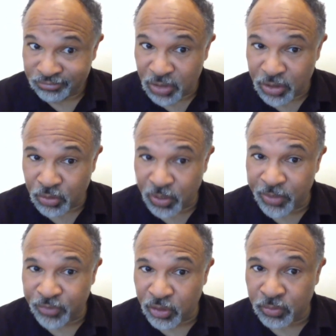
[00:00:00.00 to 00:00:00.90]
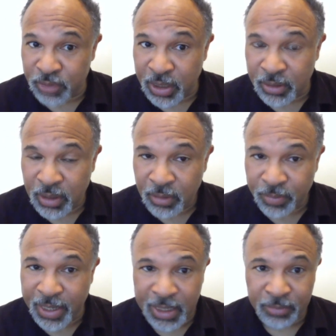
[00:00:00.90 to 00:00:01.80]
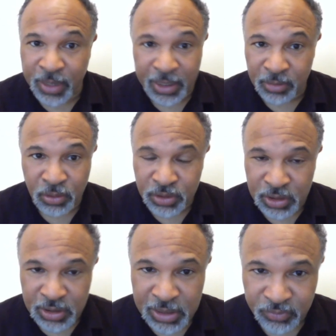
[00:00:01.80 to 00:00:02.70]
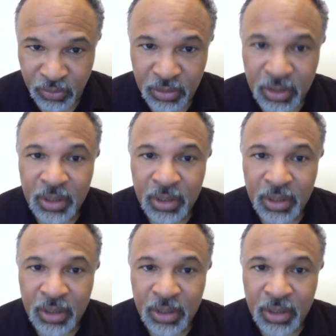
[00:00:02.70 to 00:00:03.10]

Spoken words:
the three films that made him like the most successful